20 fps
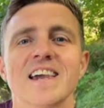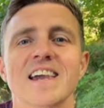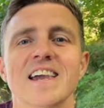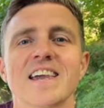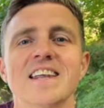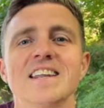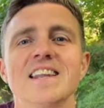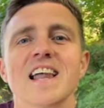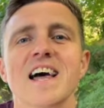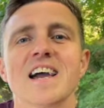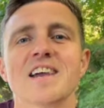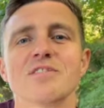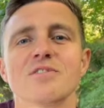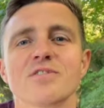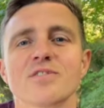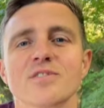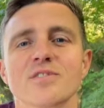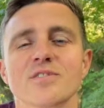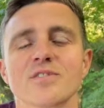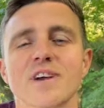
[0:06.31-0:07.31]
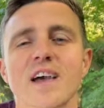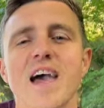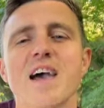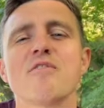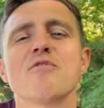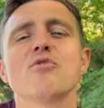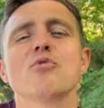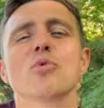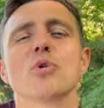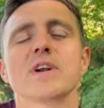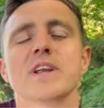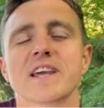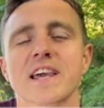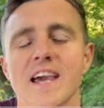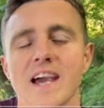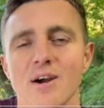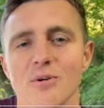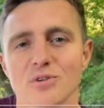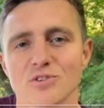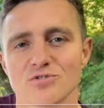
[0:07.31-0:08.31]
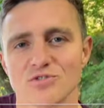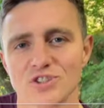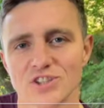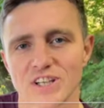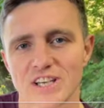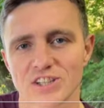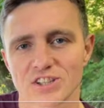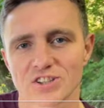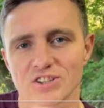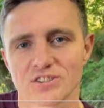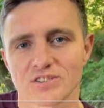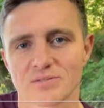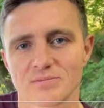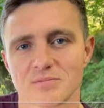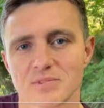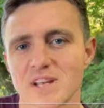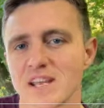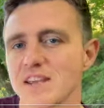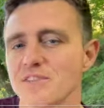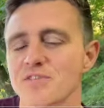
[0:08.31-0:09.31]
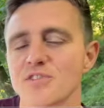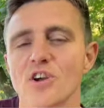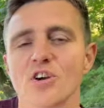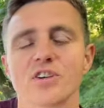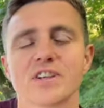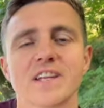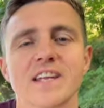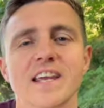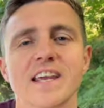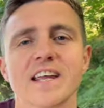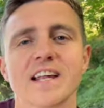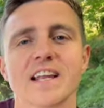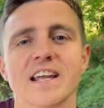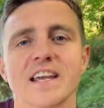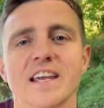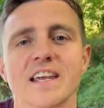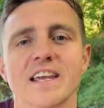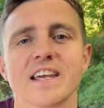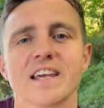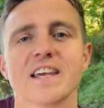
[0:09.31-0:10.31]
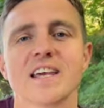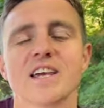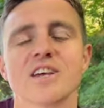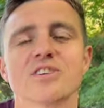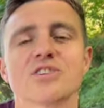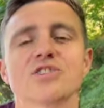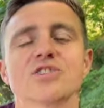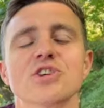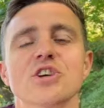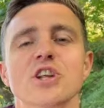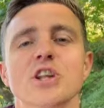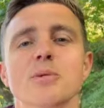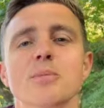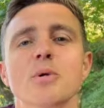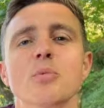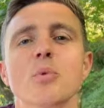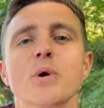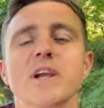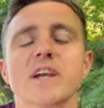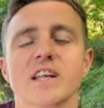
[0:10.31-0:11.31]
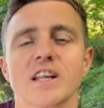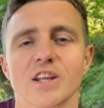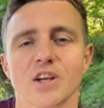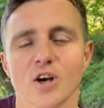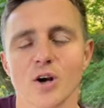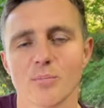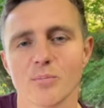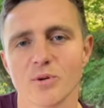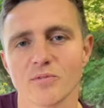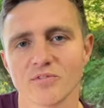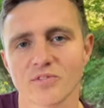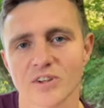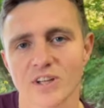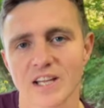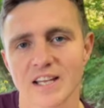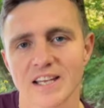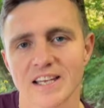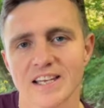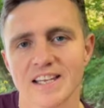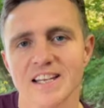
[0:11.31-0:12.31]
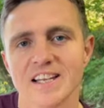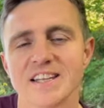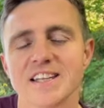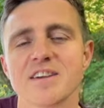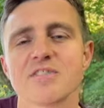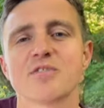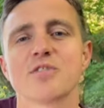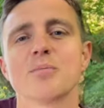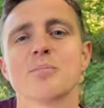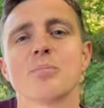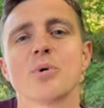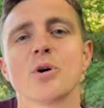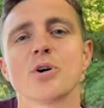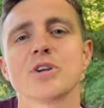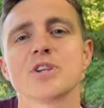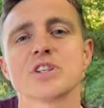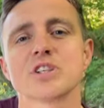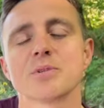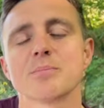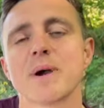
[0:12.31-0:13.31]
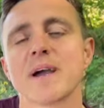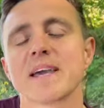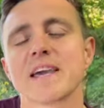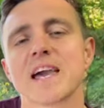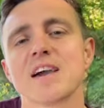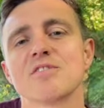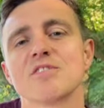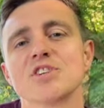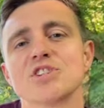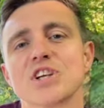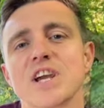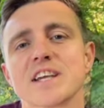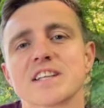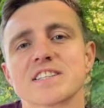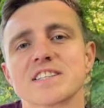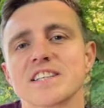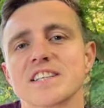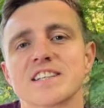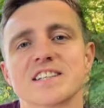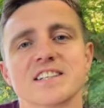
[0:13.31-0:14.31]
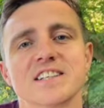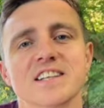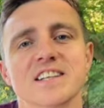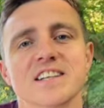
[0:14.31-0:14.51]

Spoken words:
In life, everyone encounters rejection. If not daily, it'll certainly be weekly or monthly. Different points, you might get rejected